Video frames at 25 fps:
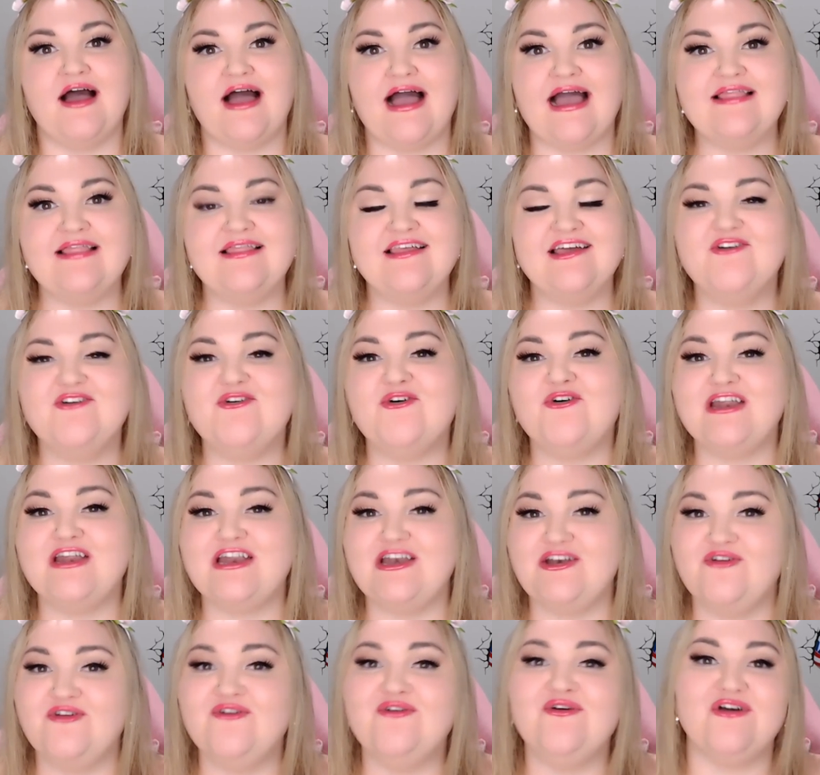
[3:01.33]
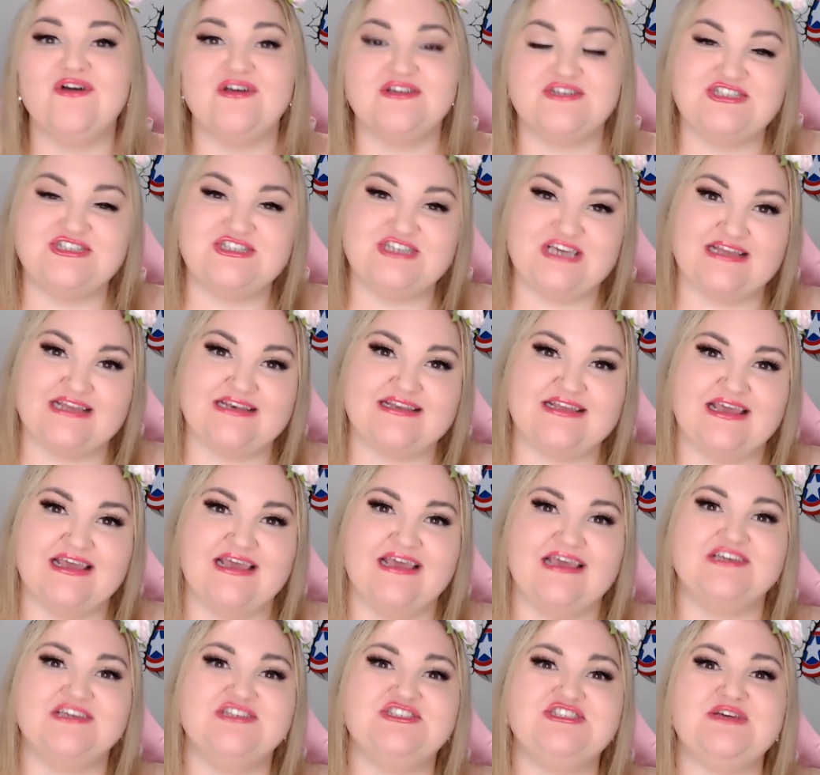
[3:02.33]
Isla Gordon knew her shit.
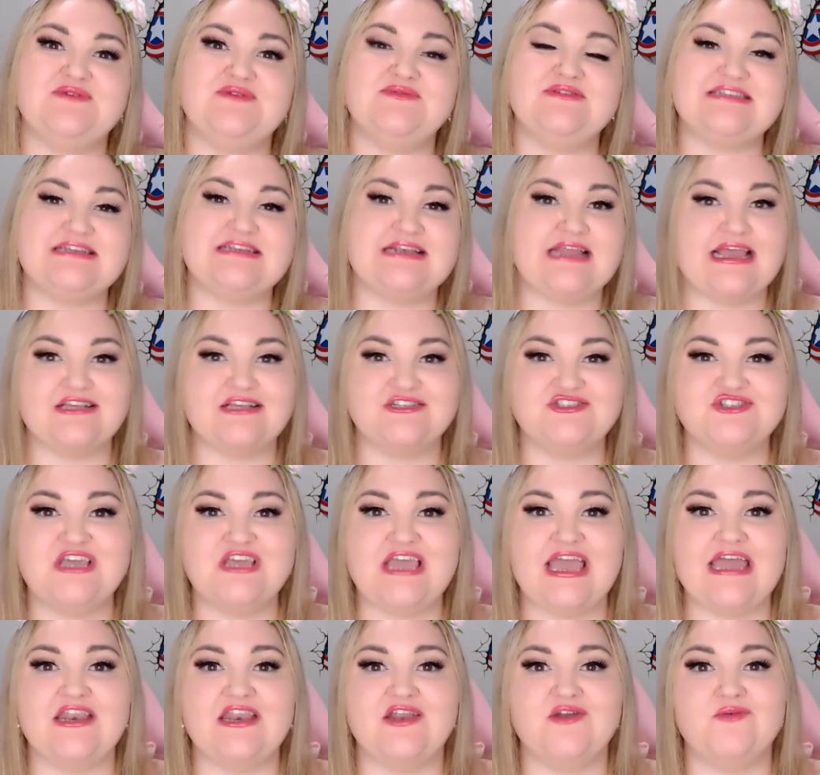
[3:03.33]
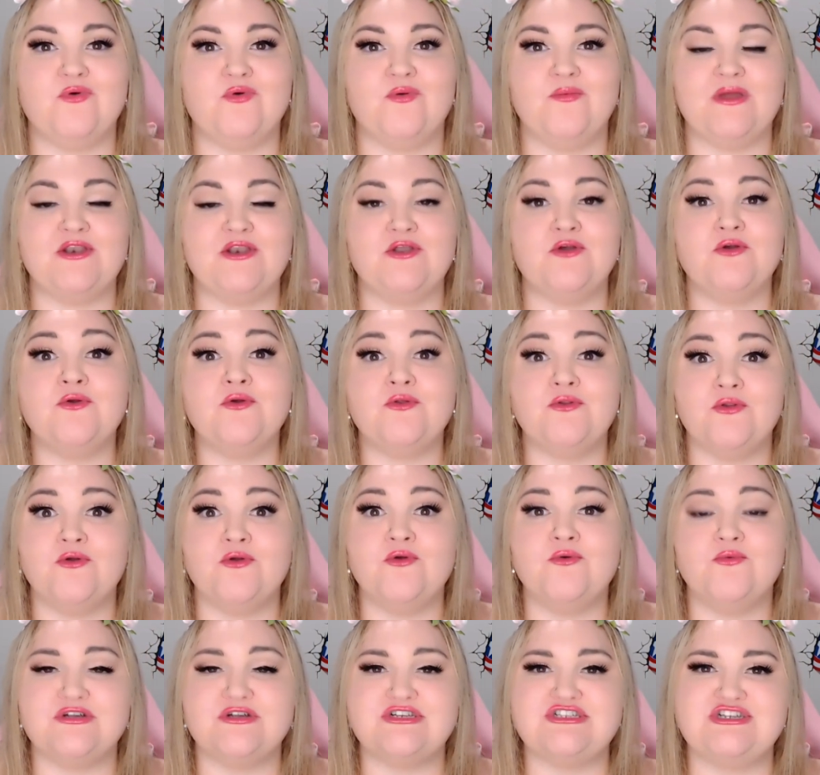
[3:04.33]
She was an educated woman who
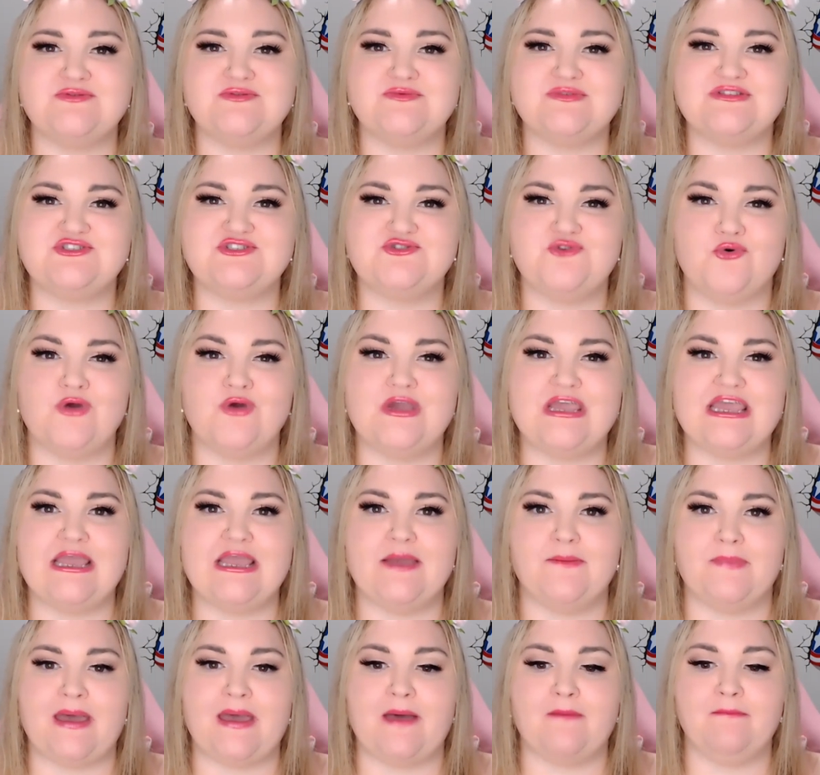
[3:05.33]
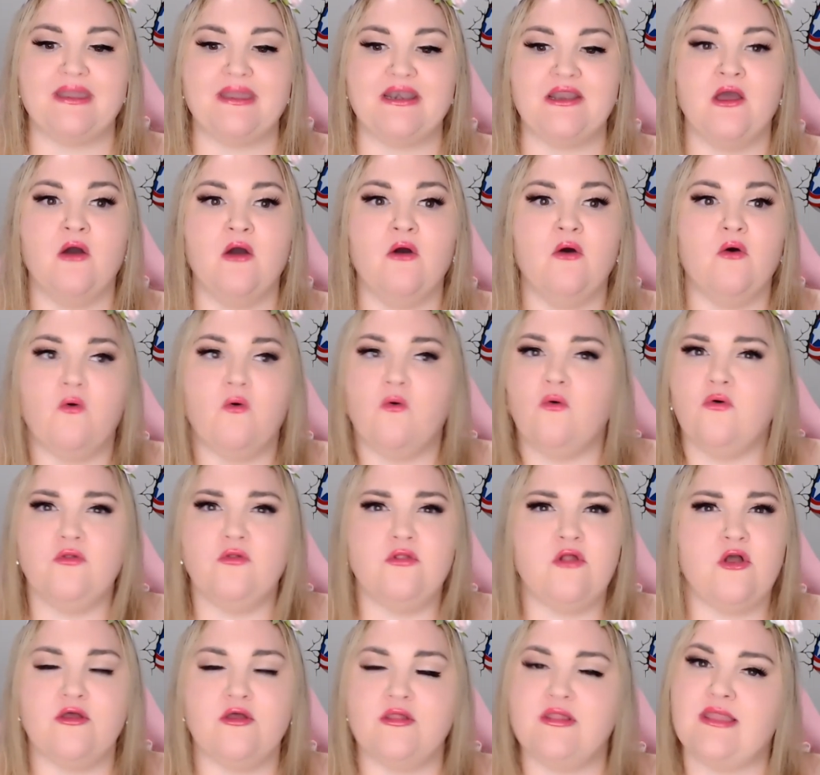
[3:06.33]
knew what she was talking about, but
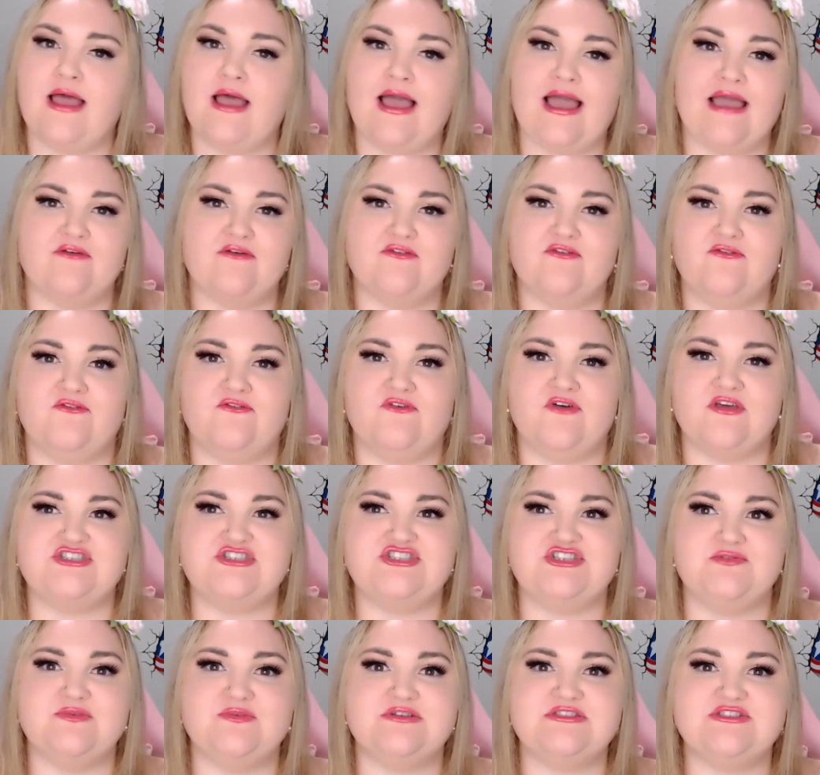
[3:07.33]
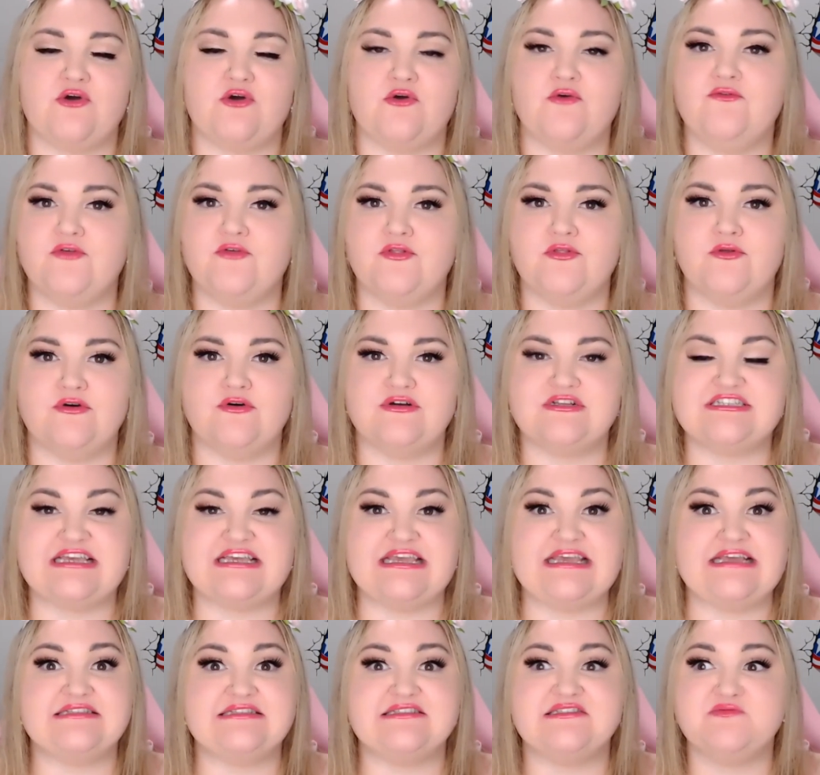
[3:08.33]
all her life, she was overlooked
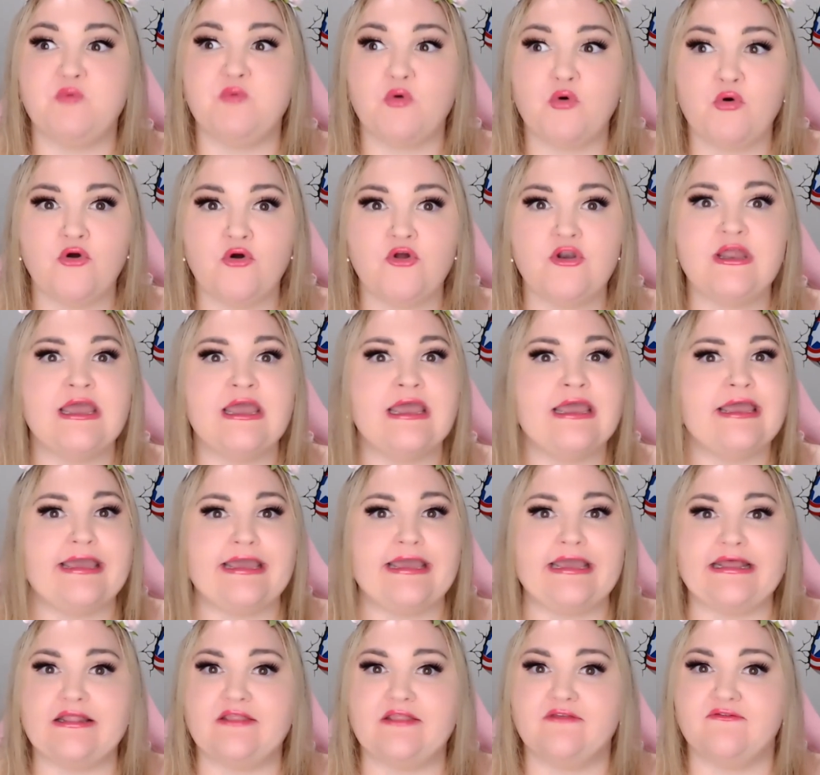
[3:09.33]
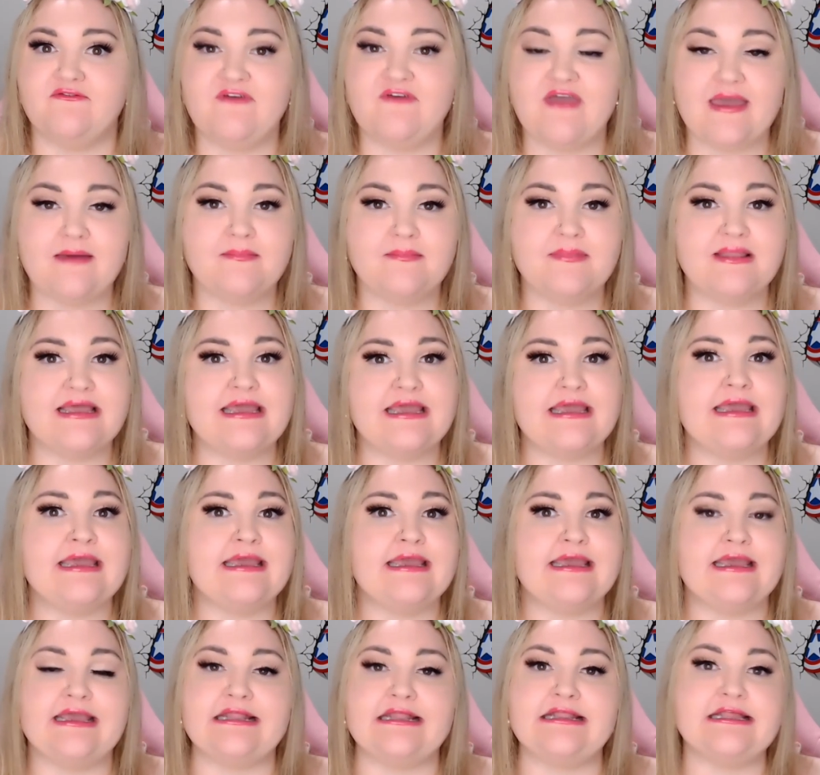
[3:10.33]
in sport, in the
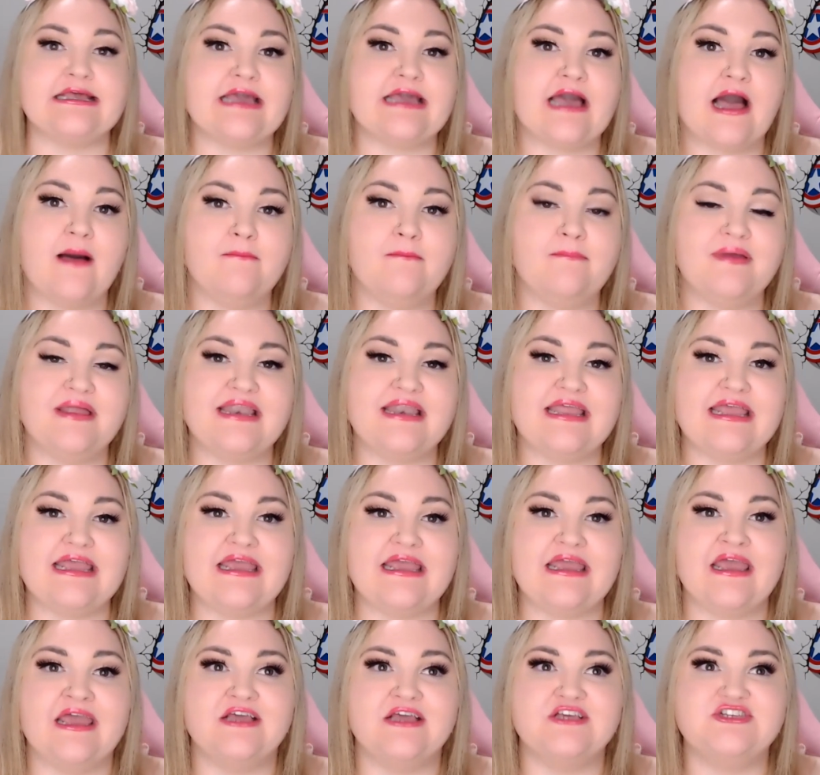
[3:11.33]
family, in the company.